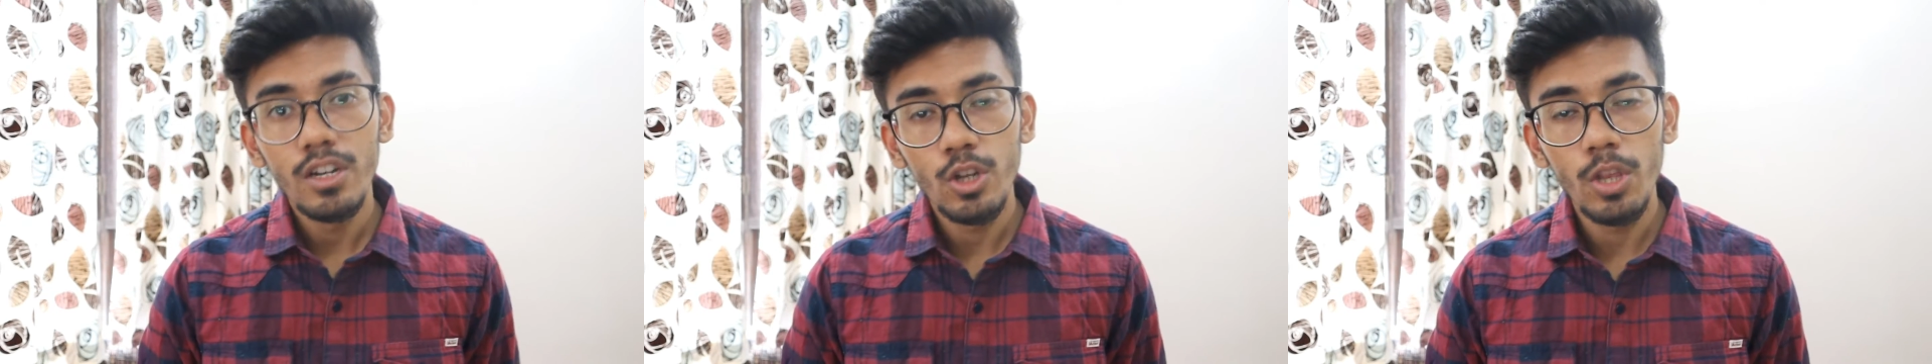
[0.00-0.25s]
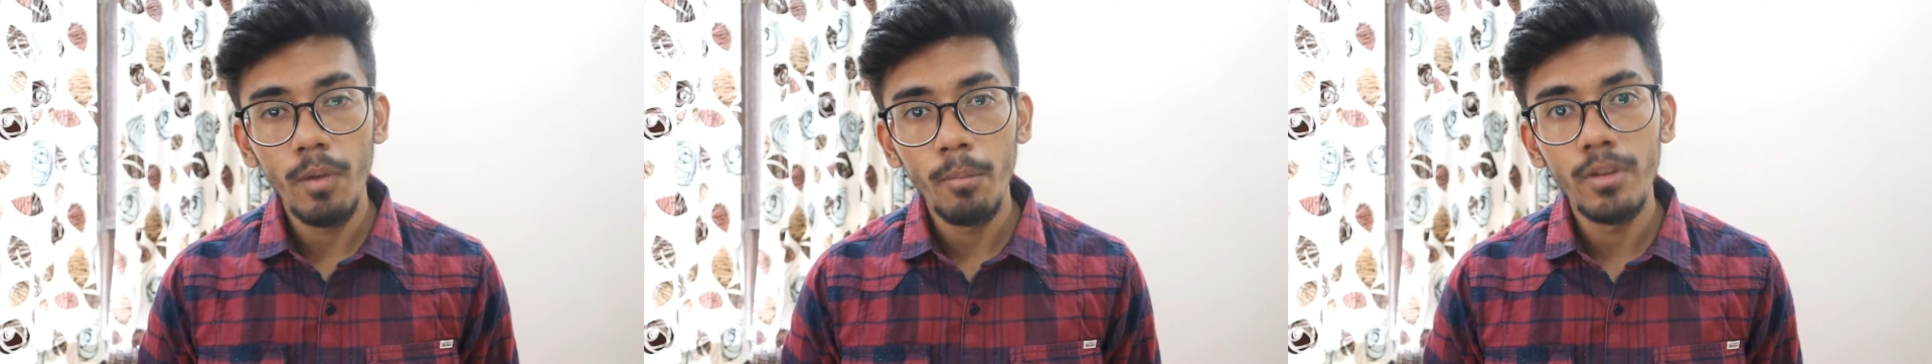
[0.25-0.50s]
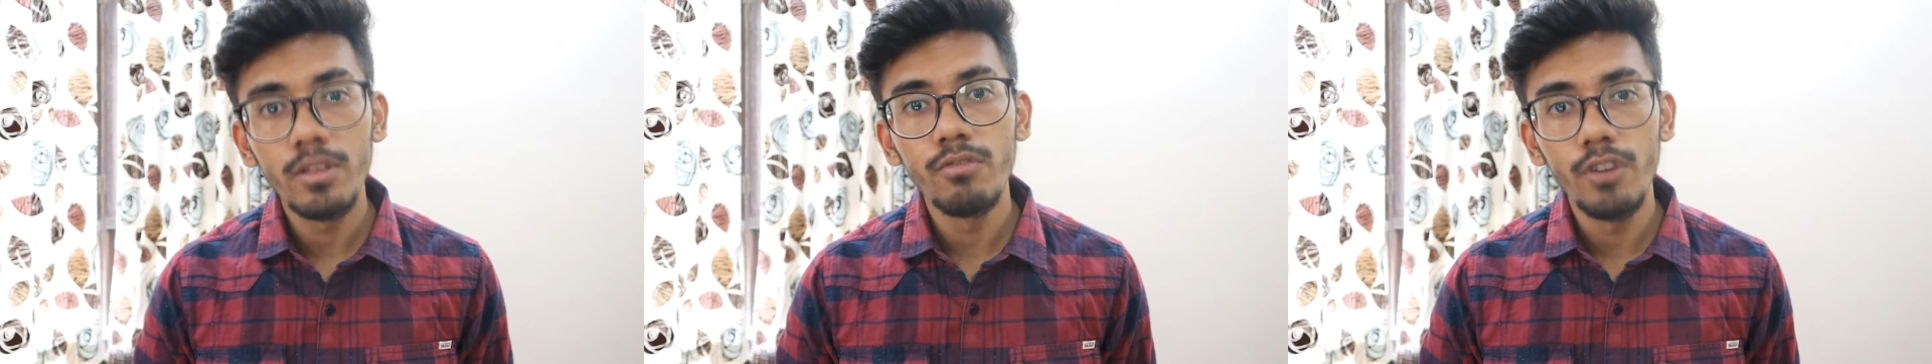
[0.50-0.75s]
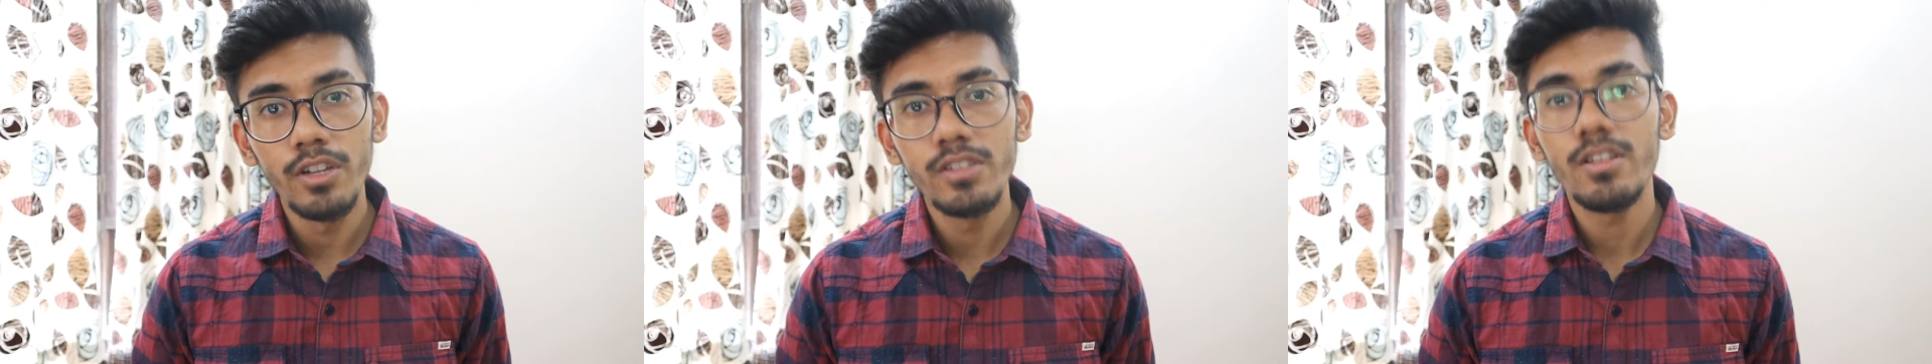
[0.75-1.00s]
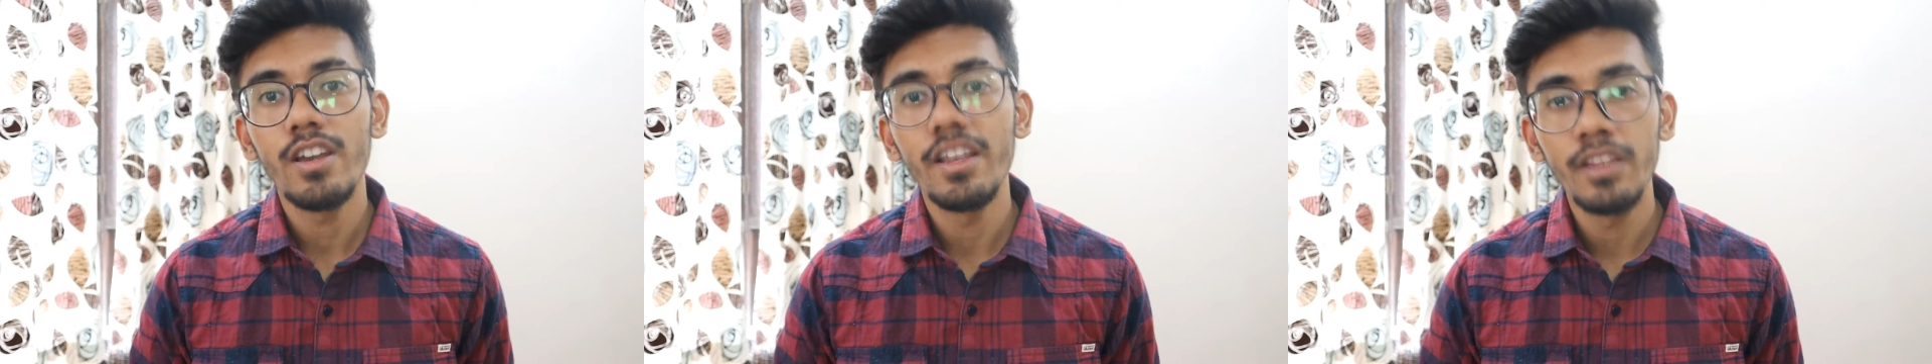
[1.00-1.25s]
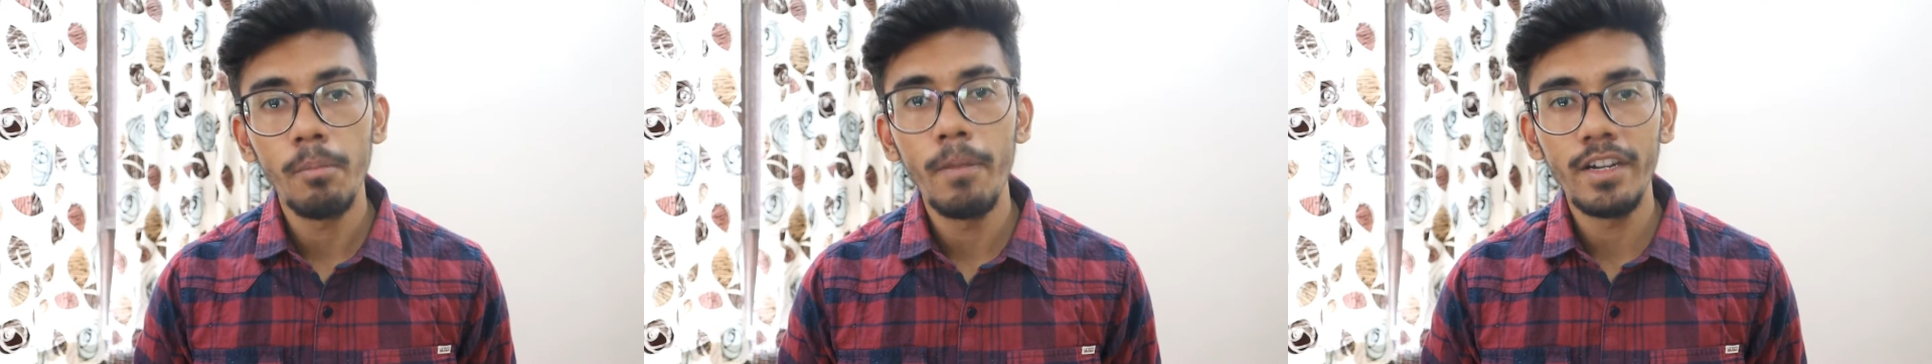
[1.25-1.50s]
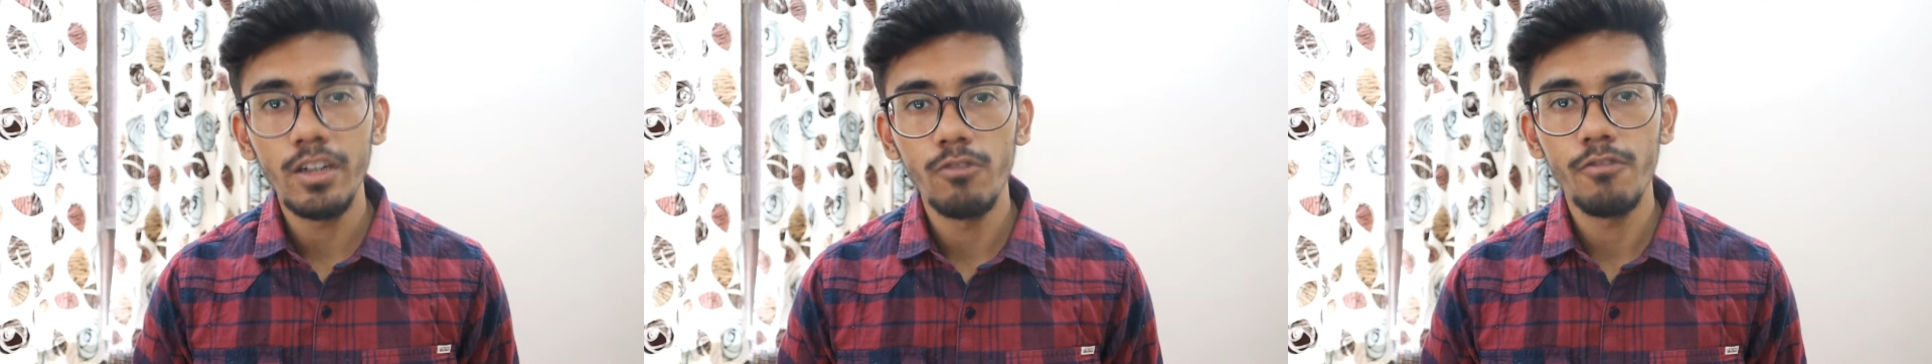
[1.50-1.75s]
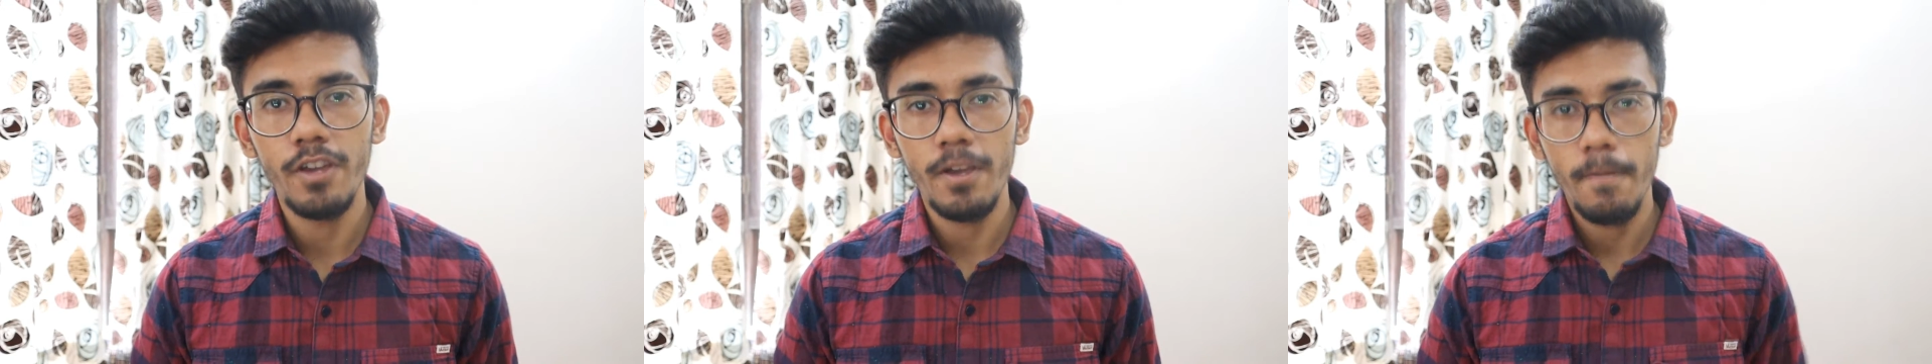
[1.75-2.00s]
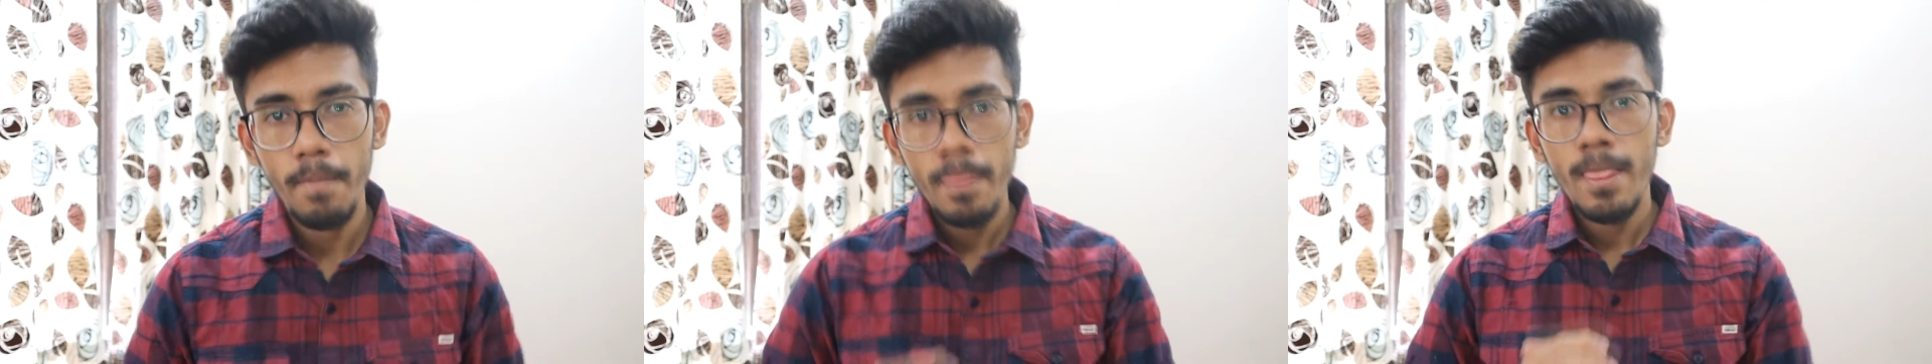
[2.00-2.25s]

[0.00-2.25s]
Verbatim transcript: to remember the words in a better way.